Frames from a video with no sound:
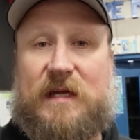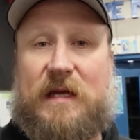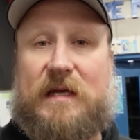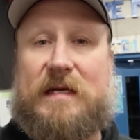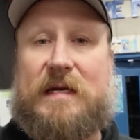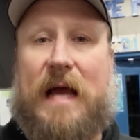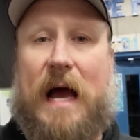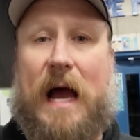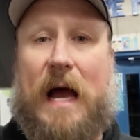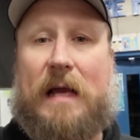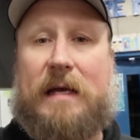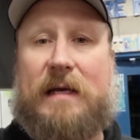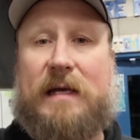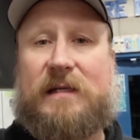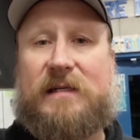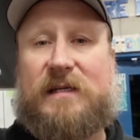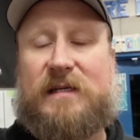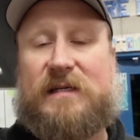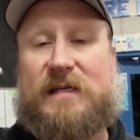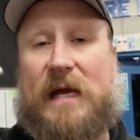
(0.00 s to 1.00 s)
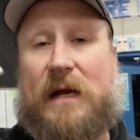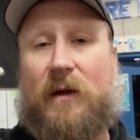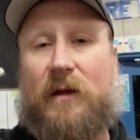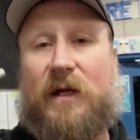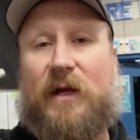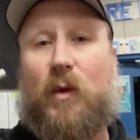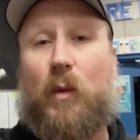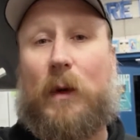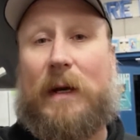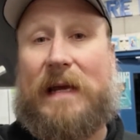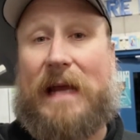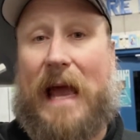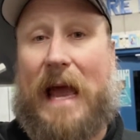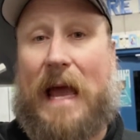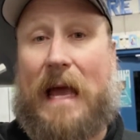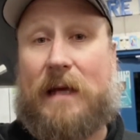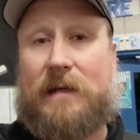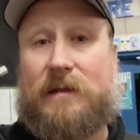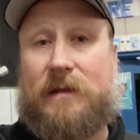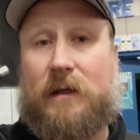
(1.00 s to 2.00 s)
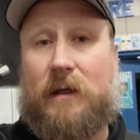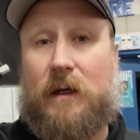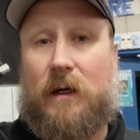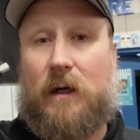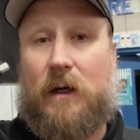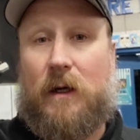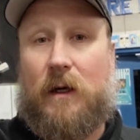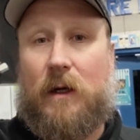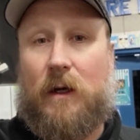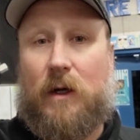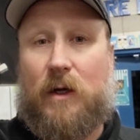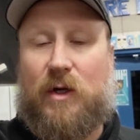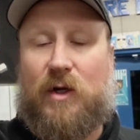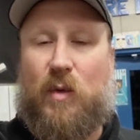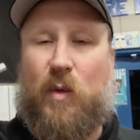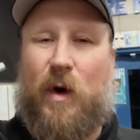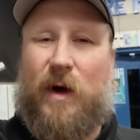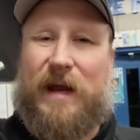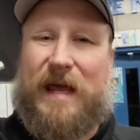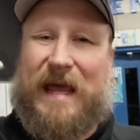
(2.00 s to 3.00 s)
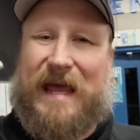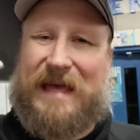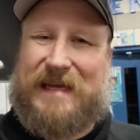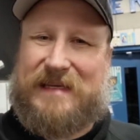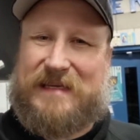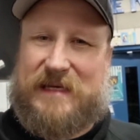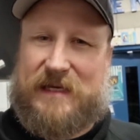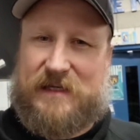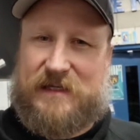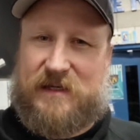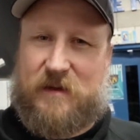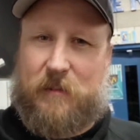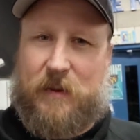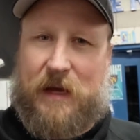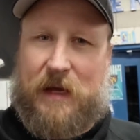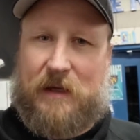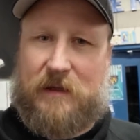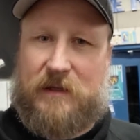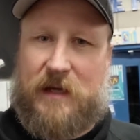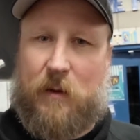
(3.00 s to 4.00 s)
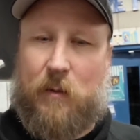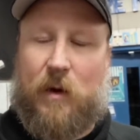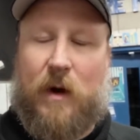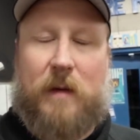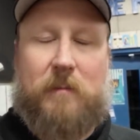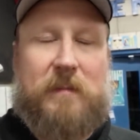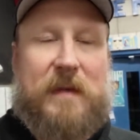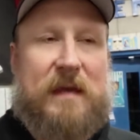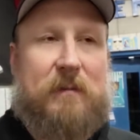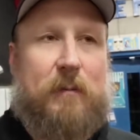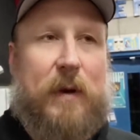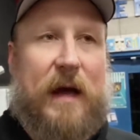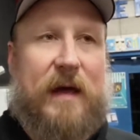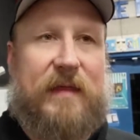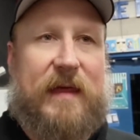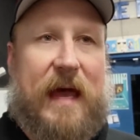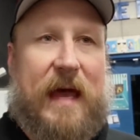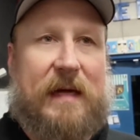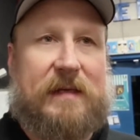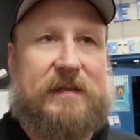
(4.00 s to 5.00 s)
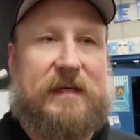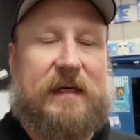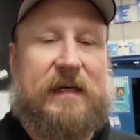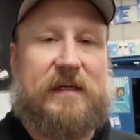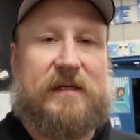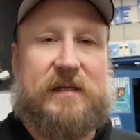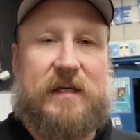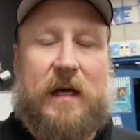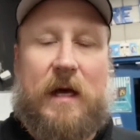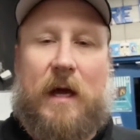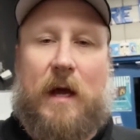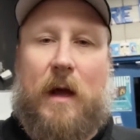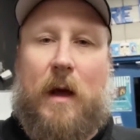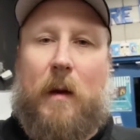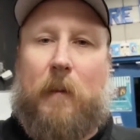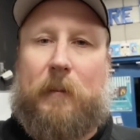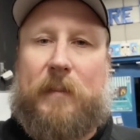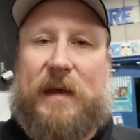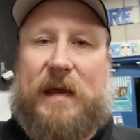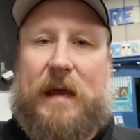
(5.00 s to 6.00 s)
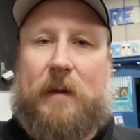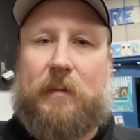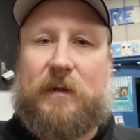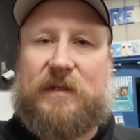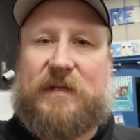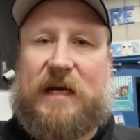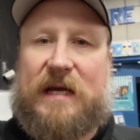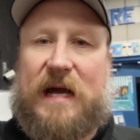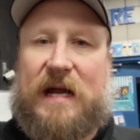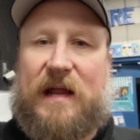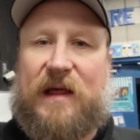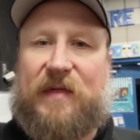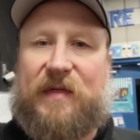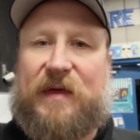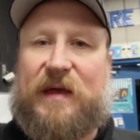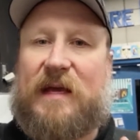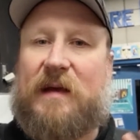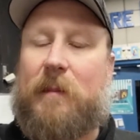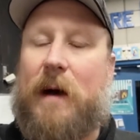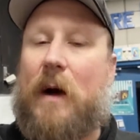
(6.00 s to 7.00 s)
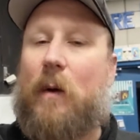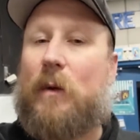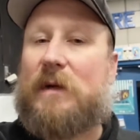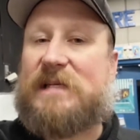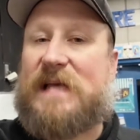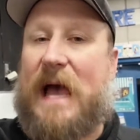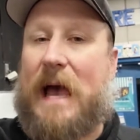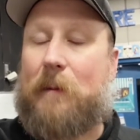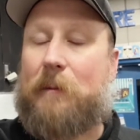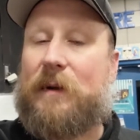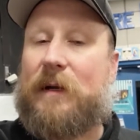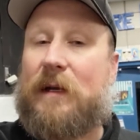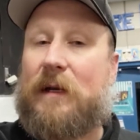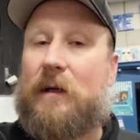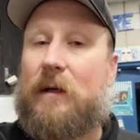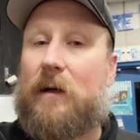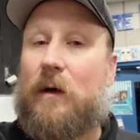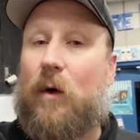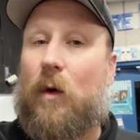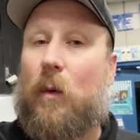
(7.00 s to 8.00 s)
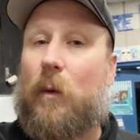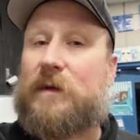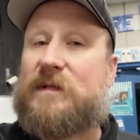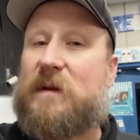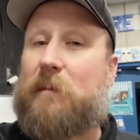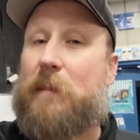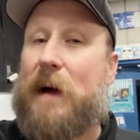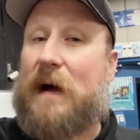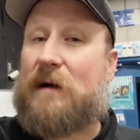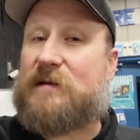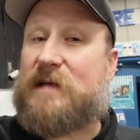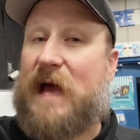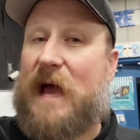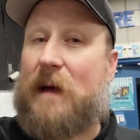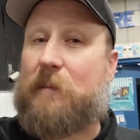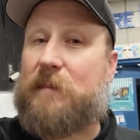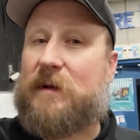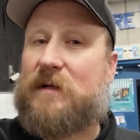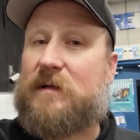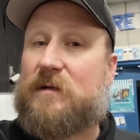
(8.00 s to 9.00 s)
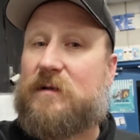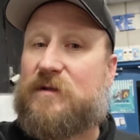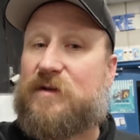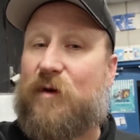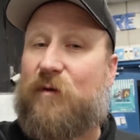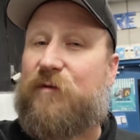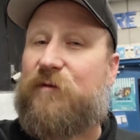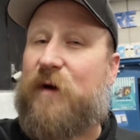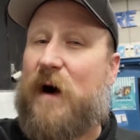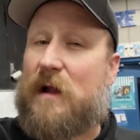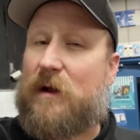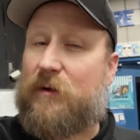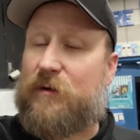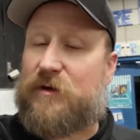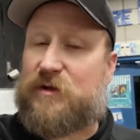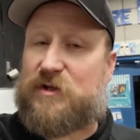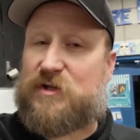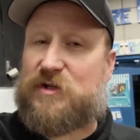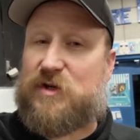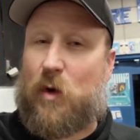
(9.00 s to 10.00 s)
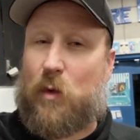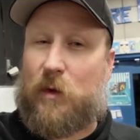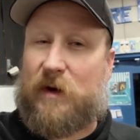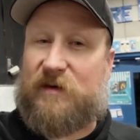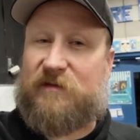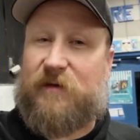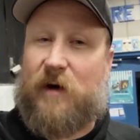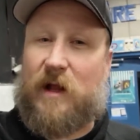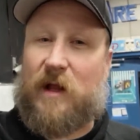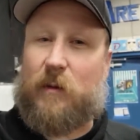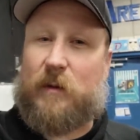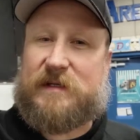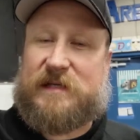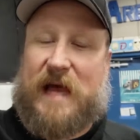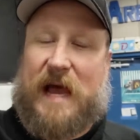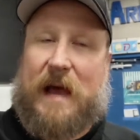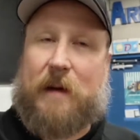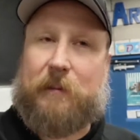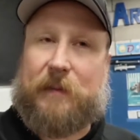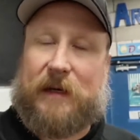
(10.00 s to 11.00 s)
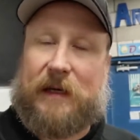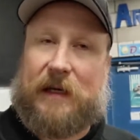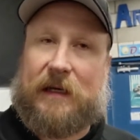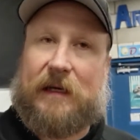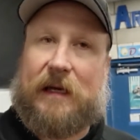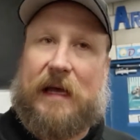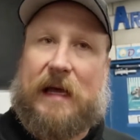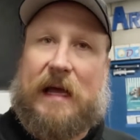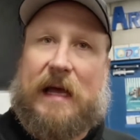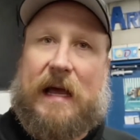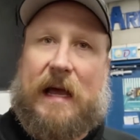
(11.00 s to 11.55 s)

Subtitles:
to not necessarily react. You want to anticipate. And what I mean by that is be able to kind of think about what's happening or what's about to happen. So follow the story, follow what's happening,